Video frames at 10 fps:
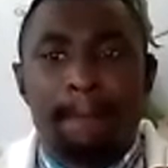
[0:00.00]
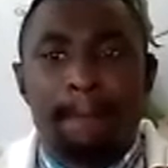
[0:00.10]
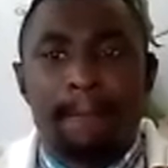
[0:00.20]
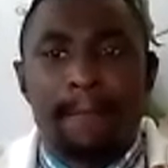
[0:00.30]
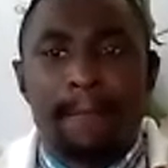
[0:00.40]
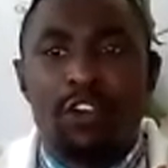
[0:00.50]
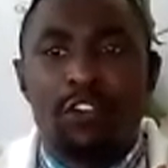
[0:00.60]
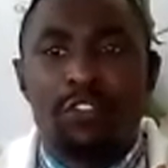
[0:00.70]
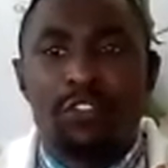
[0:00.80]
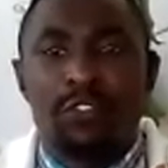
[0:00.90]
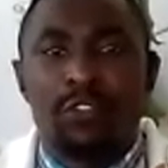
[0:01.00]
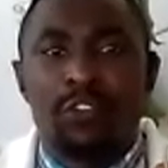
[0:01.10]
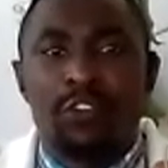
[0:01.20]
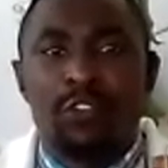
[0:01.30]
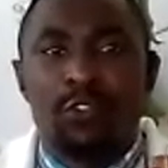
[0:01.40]
belong
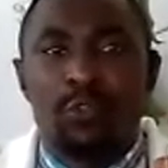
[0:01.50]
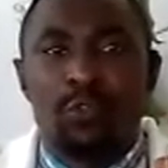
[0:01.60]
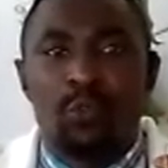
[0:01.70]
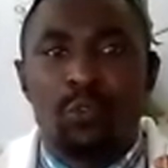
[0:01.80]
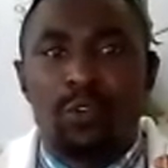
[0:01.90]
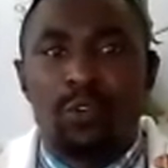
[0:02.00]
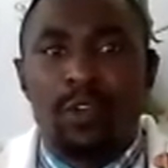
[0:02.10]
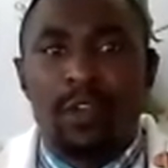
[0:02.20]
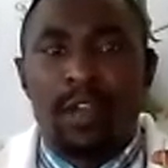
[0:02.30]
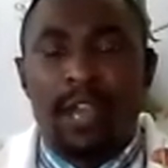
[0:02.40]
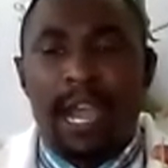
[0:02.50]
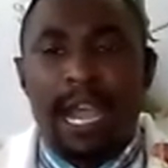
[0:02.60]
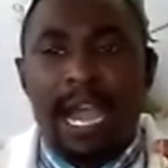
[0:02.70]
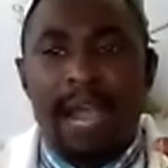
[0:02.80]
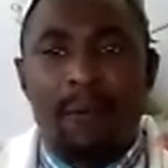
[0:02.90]
to
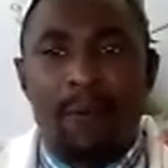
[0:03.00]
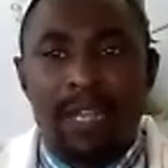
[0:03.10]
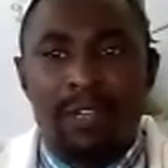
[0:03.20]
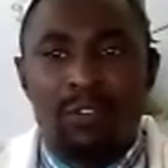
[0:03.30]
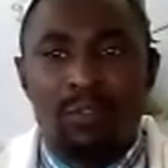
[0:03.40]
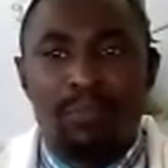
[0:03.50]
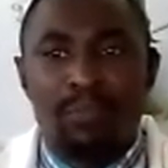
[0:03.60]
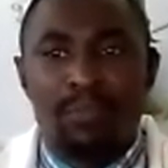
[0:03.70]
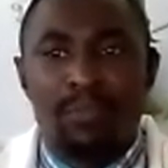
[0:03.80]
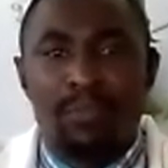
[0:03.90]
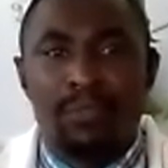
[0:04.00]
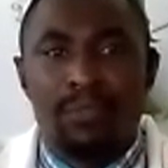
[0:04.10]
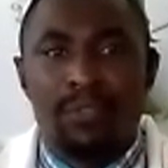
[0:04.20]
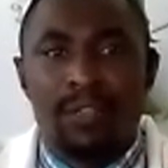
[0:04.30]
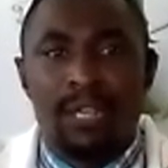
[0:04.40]
one group,
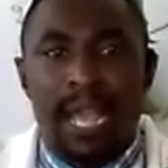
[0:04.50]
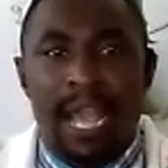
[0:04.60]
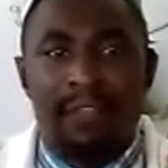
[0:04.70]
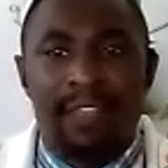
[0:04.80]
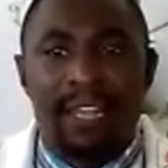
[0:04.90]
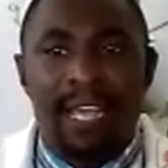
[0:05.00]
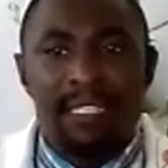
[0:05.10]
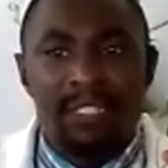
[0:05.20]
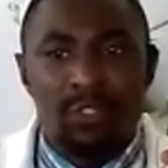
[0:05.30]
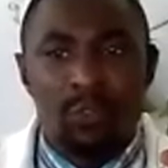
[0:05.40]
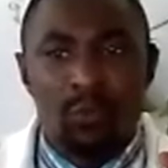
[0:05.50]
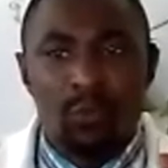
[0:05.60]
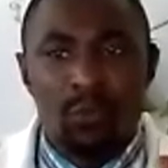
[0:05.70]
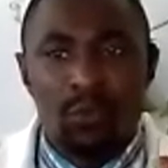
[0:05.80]
and the last 2